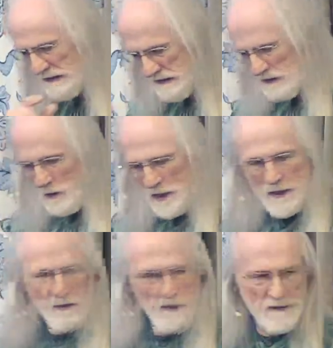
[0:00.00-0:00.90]
we are
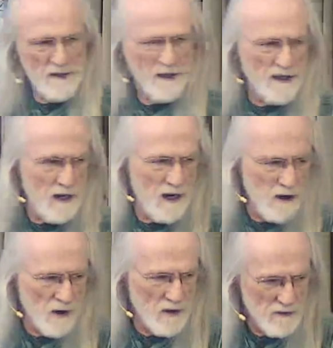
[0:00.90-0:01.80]
lifting
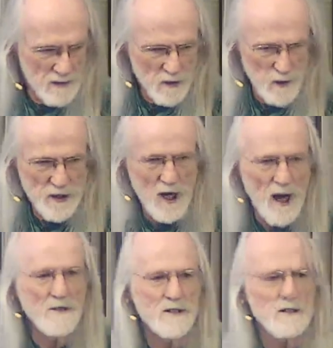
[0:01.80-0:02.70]
our 3
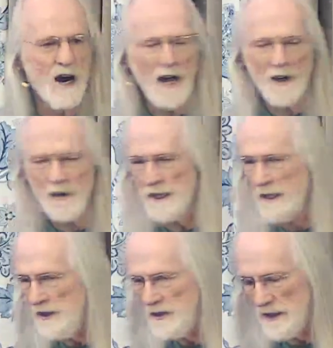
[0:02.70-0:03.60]
shots, honoring
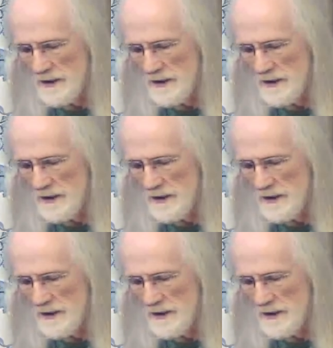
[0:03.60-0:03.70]
each other."